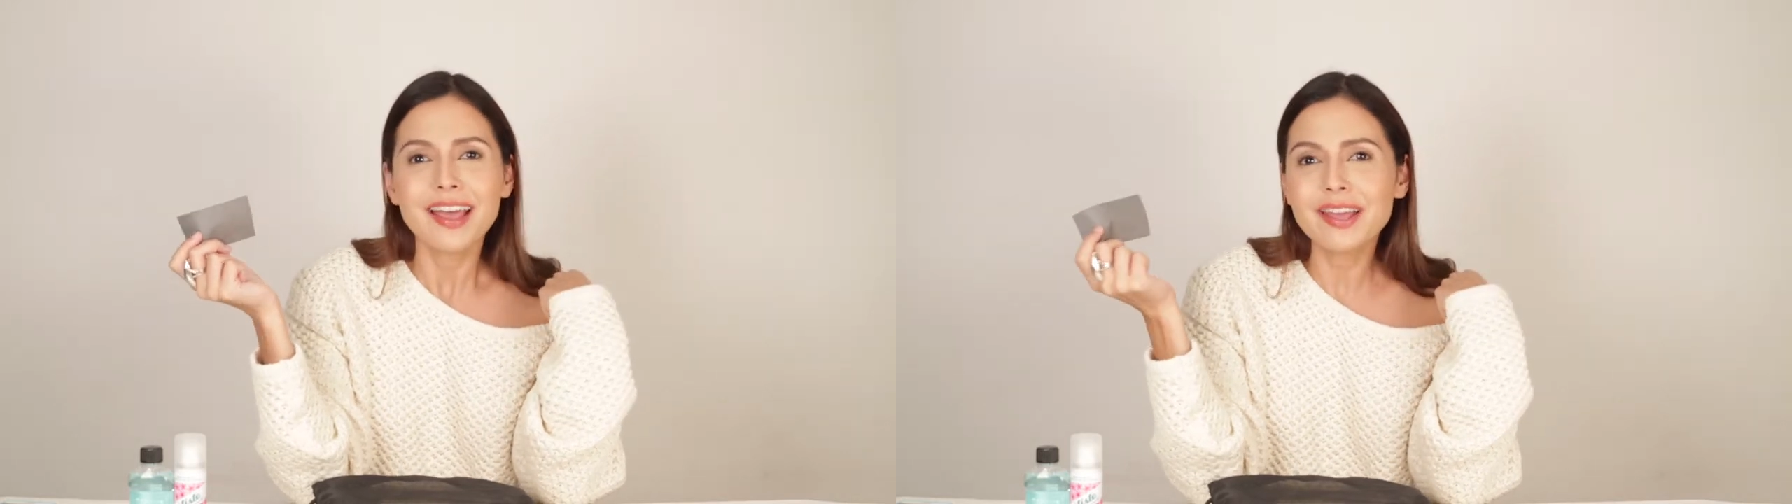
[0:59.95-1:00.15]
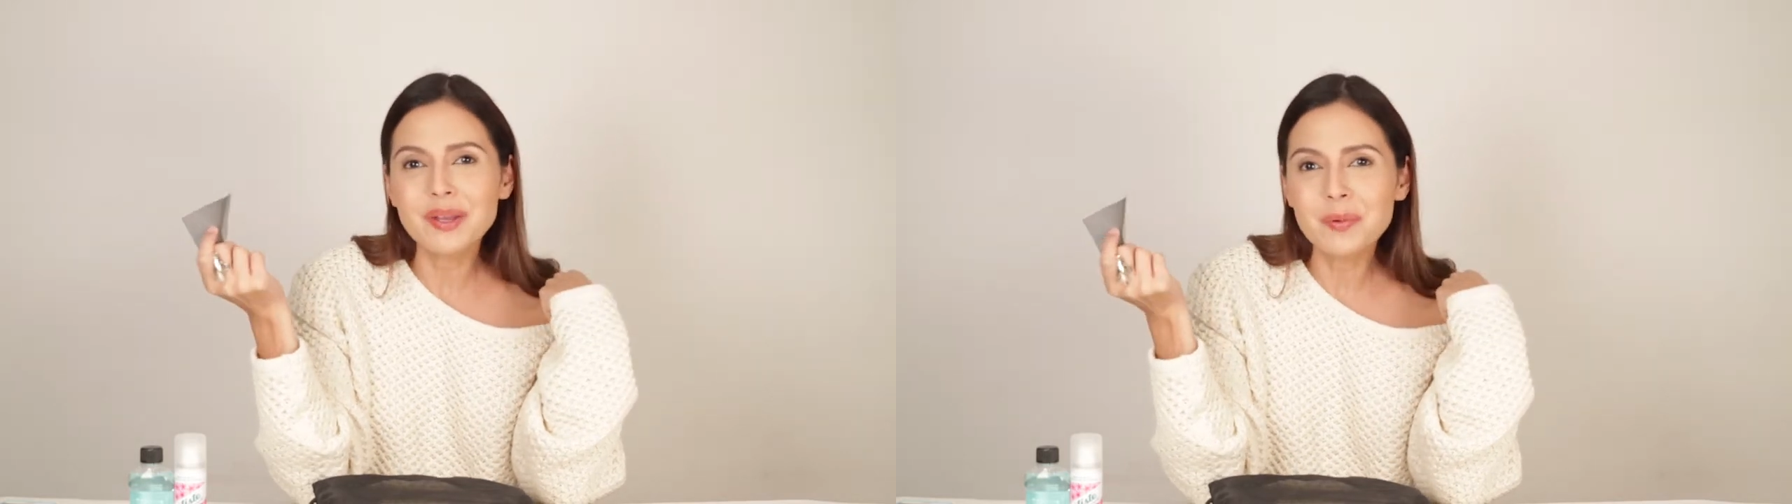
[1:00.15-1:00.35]

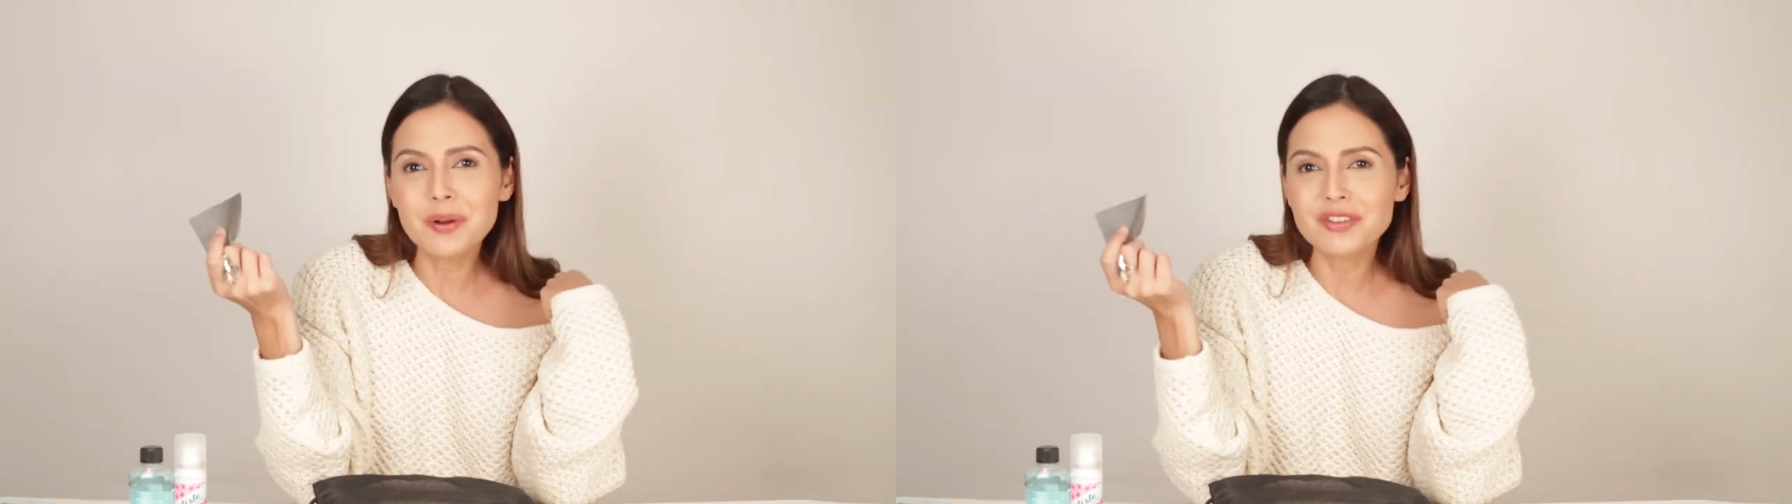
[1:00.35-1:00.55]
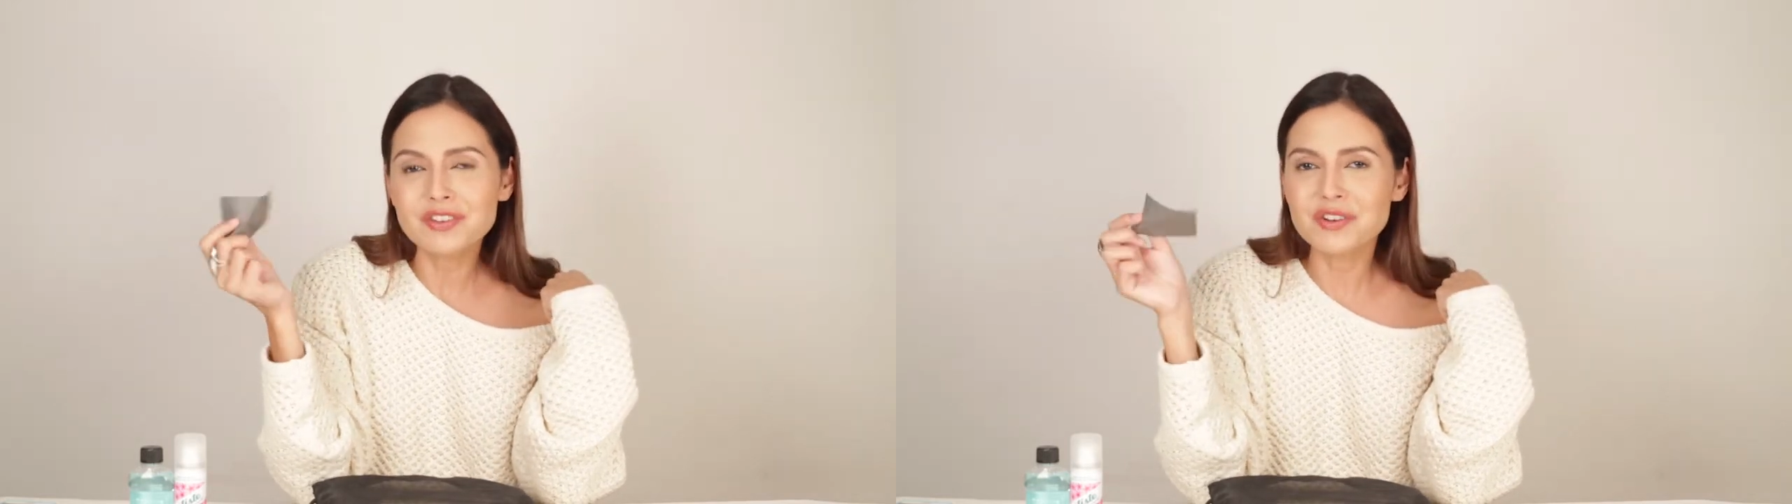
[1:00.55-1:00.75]

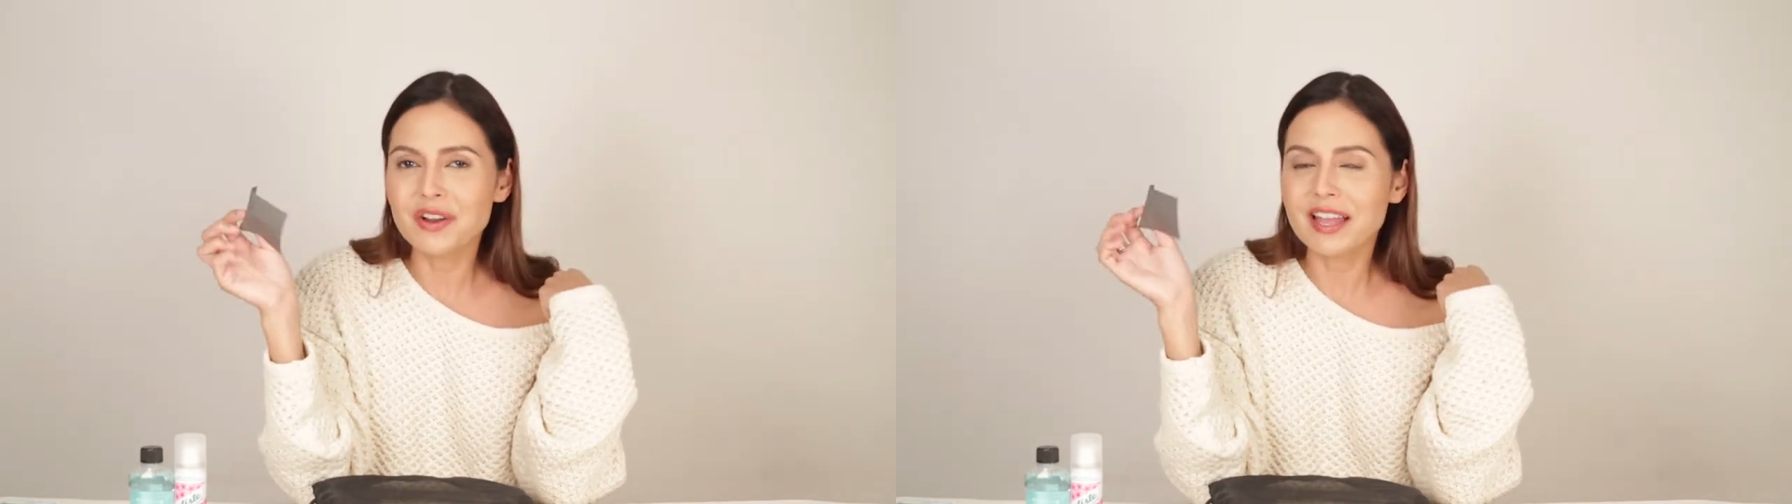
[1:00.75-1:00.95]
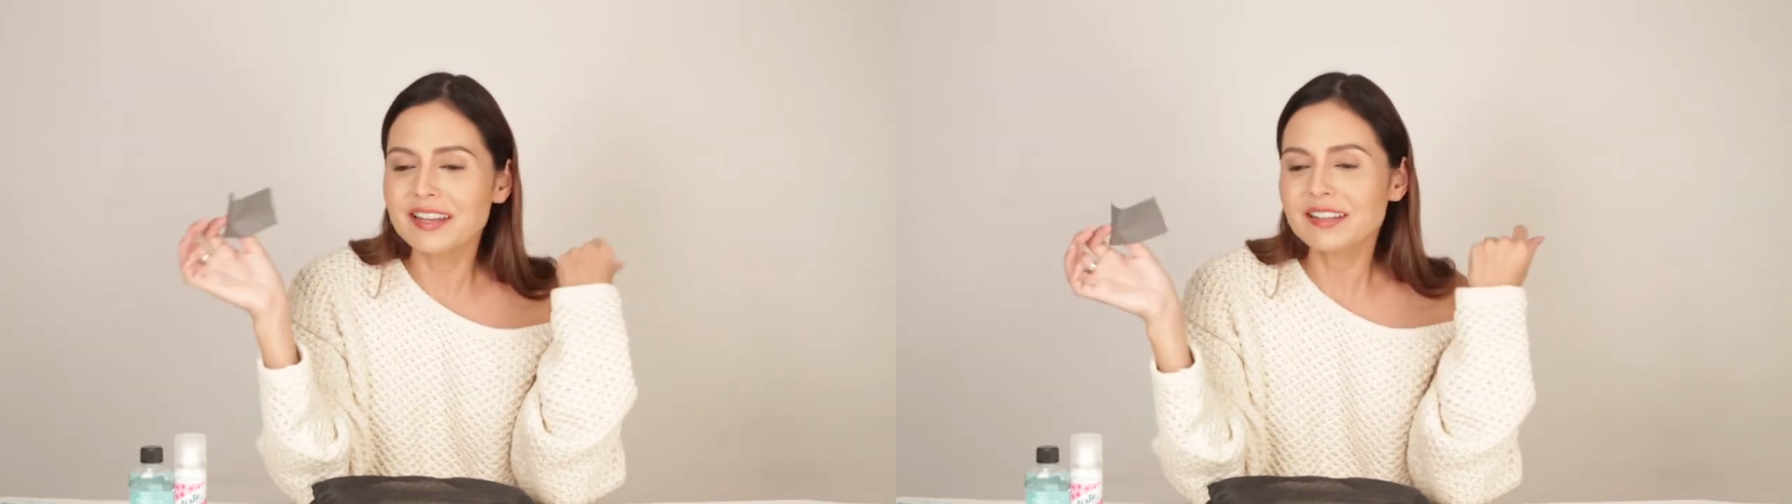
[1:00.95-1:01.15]
anywhere that
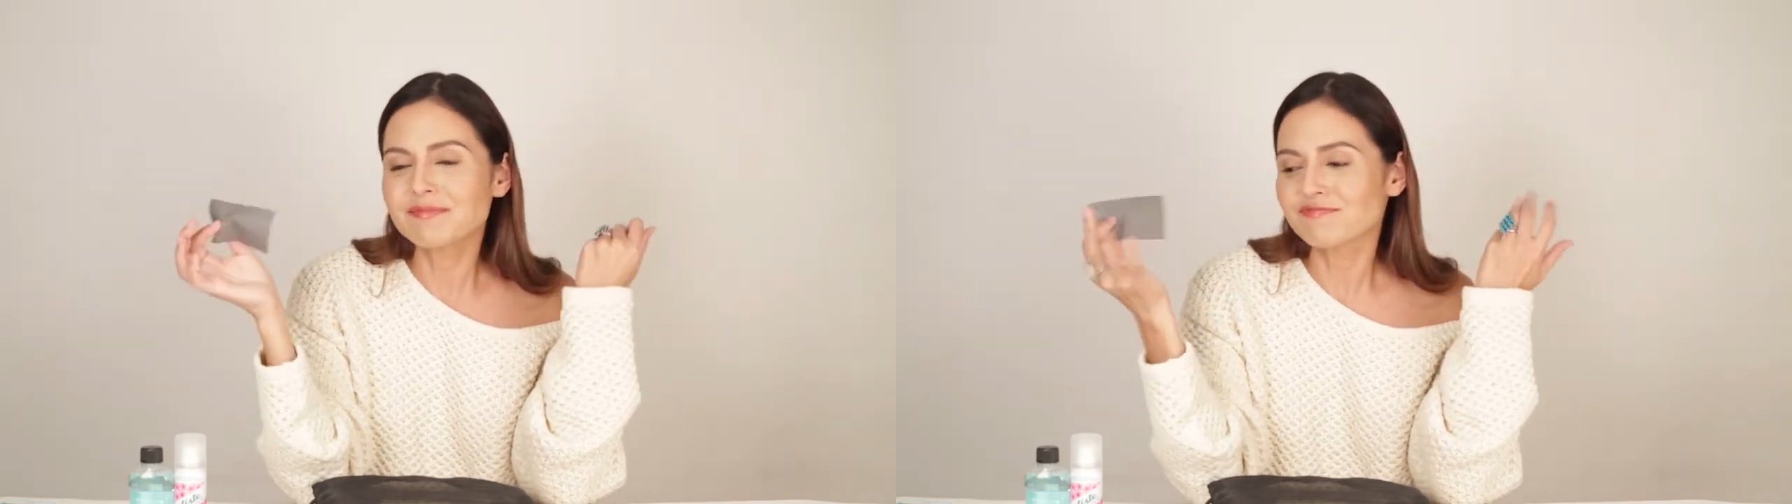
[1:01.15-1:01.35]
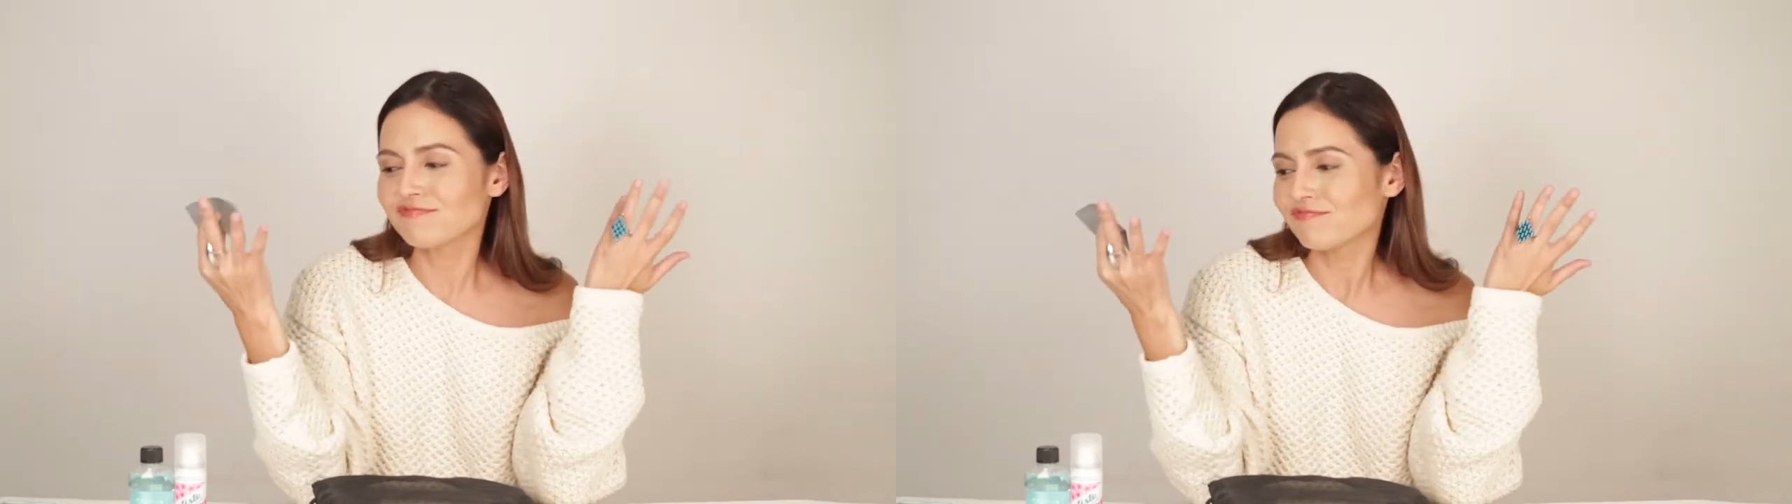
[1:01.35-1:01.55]
you're
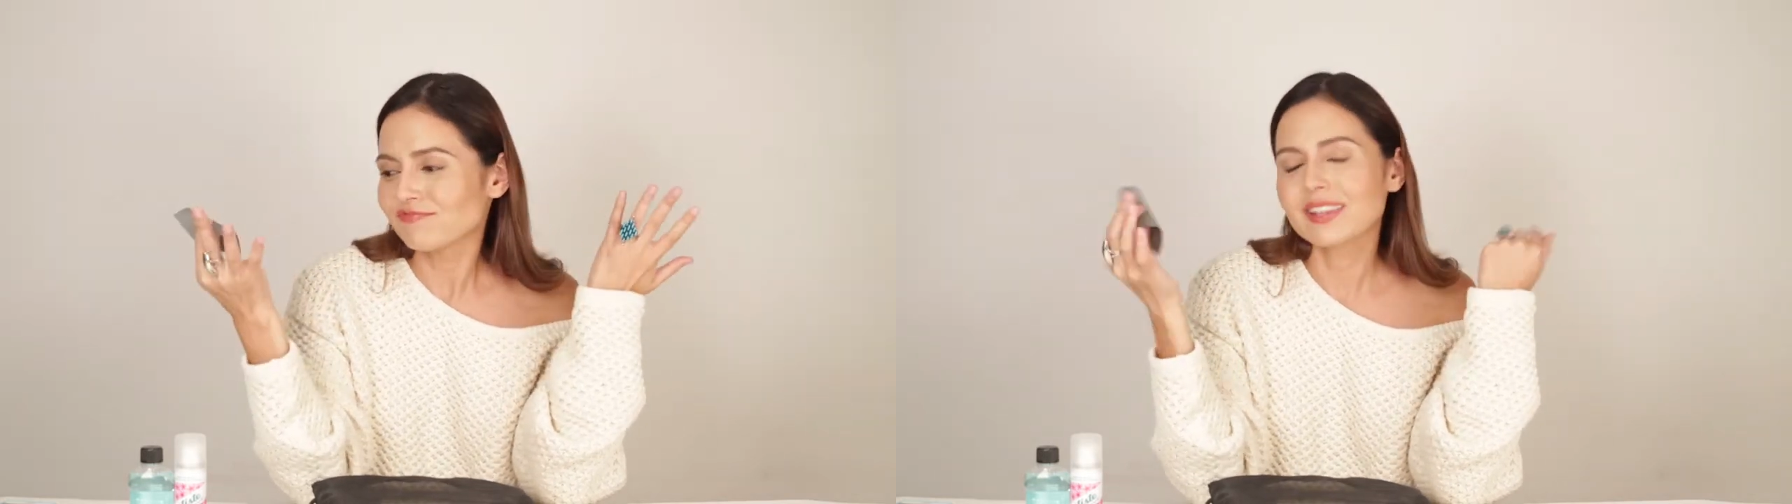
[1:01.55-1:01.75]
heading,